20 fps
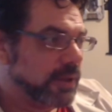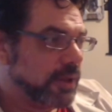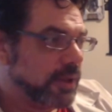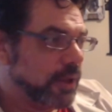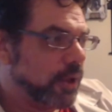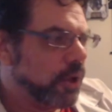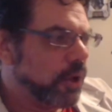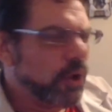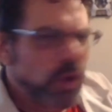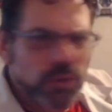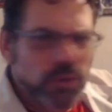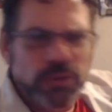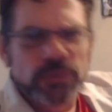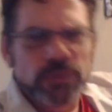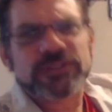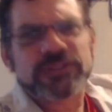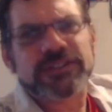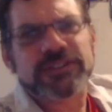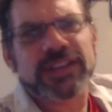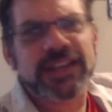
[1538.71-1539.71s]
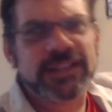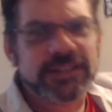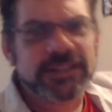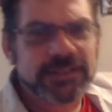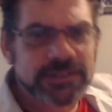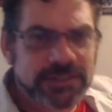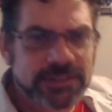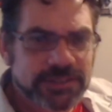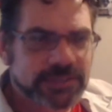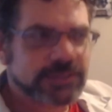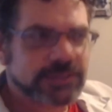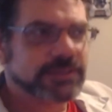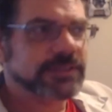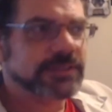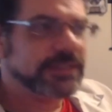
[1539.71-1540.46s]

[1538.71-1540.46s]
All those things